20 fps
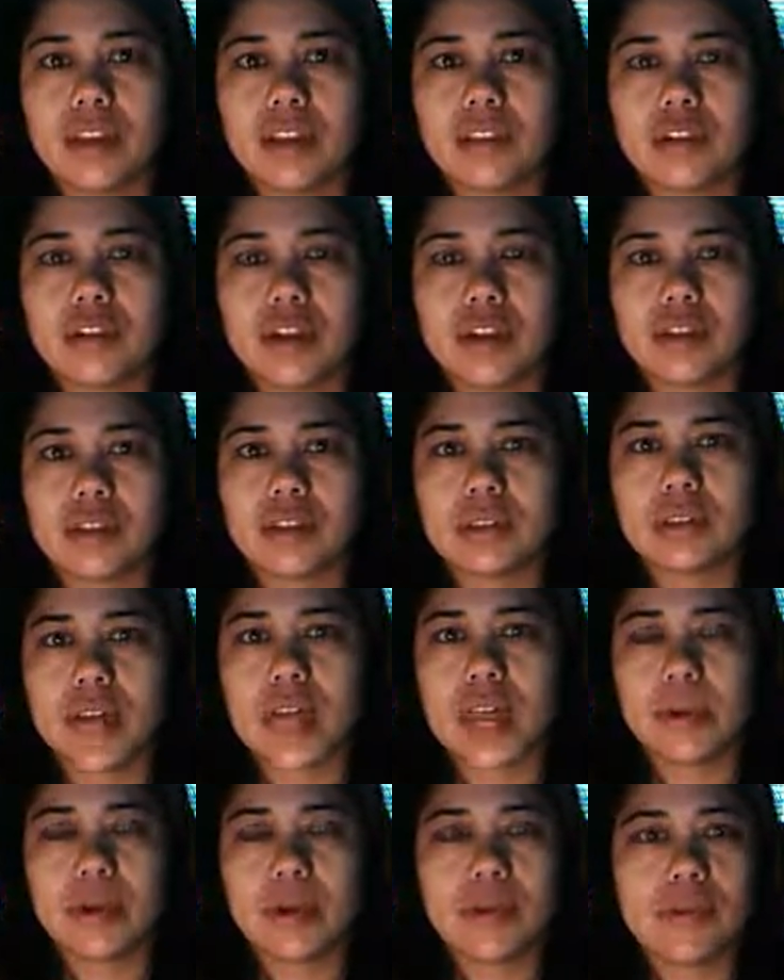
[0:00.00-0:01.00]
certain
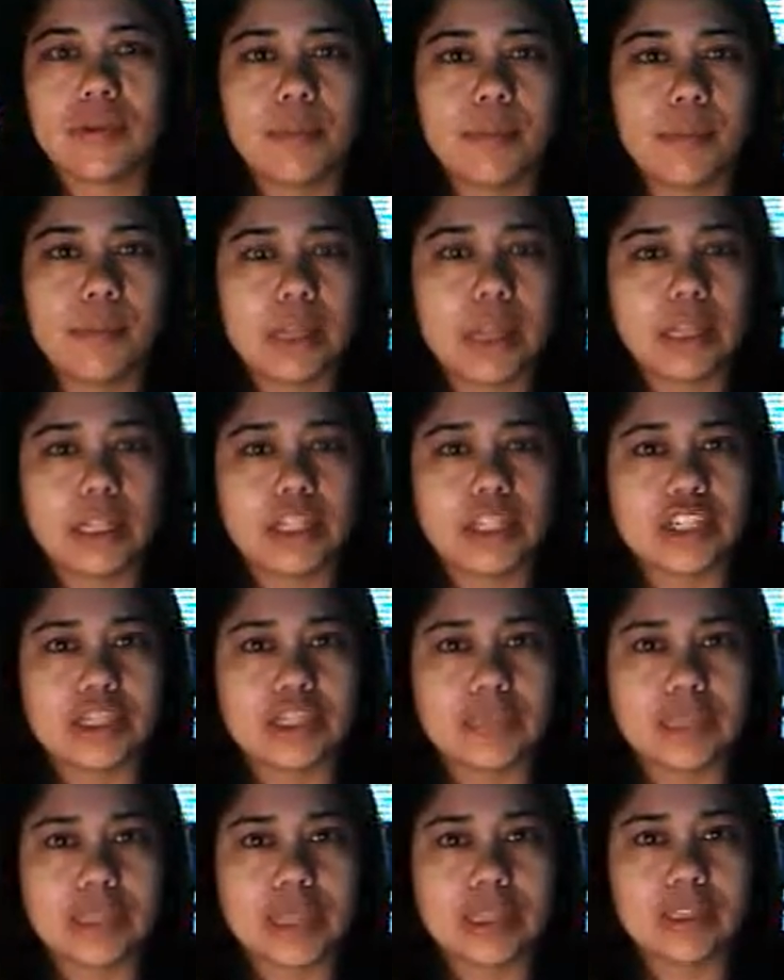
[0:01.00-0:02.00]
type of
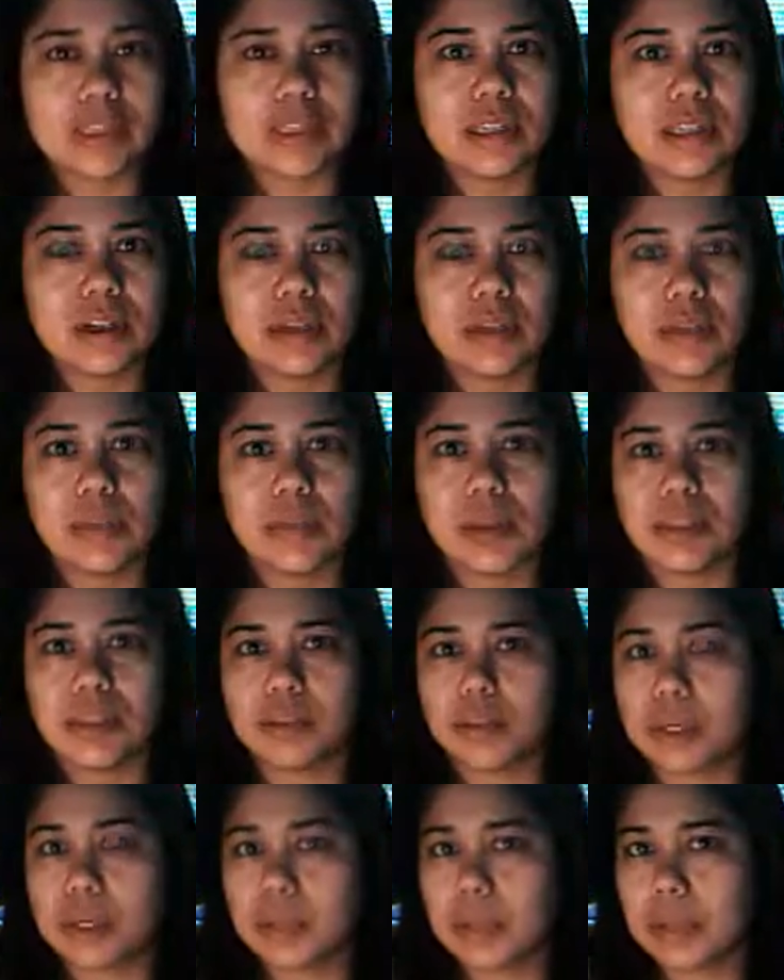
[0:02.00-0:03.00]
embellishment, a
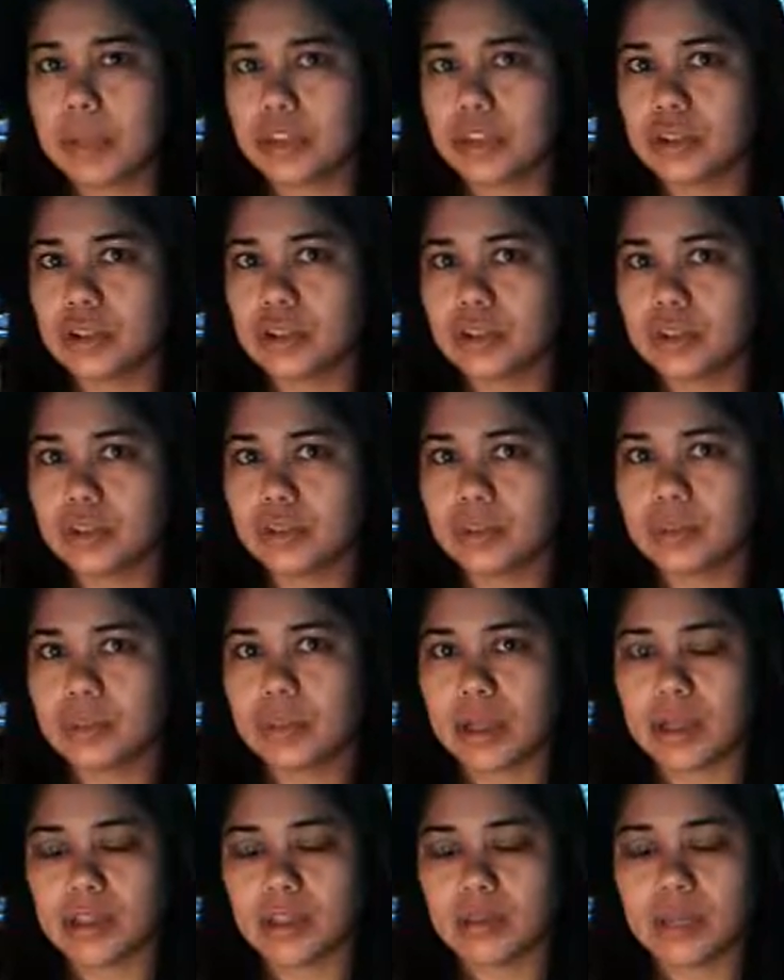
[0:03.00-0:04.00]
3-dimensional
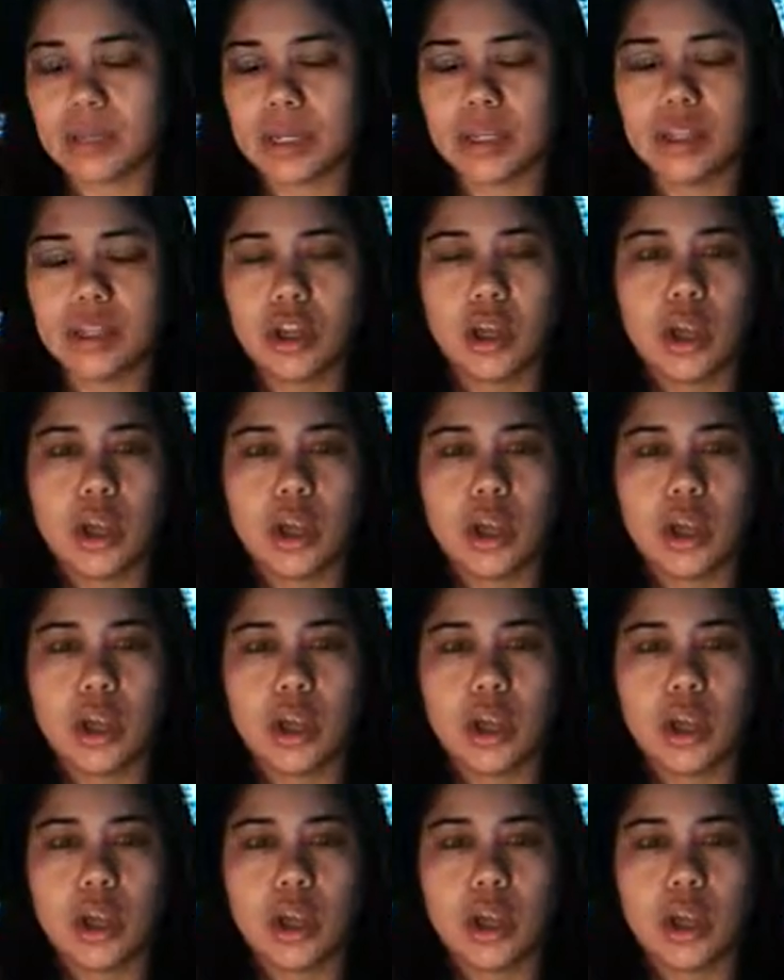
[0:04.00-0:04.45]
embellishment,